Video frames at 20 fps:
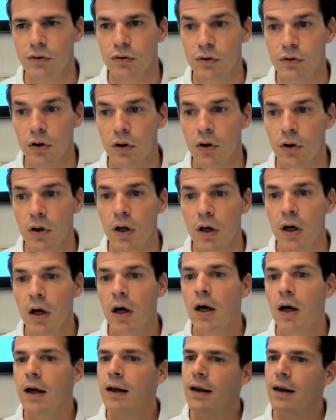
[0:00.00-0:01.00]
know,
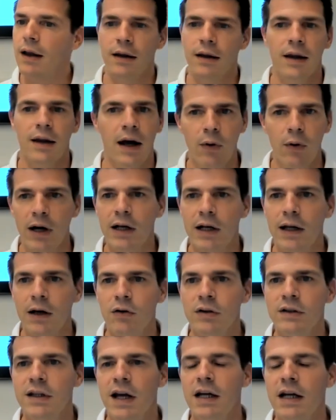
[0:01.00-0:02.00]
then directly
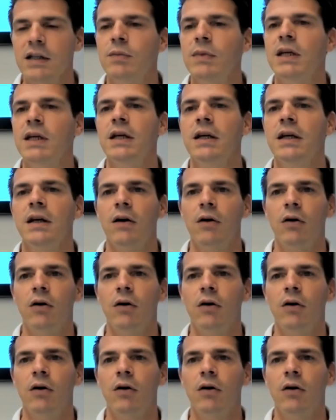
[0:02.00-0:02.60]
contact me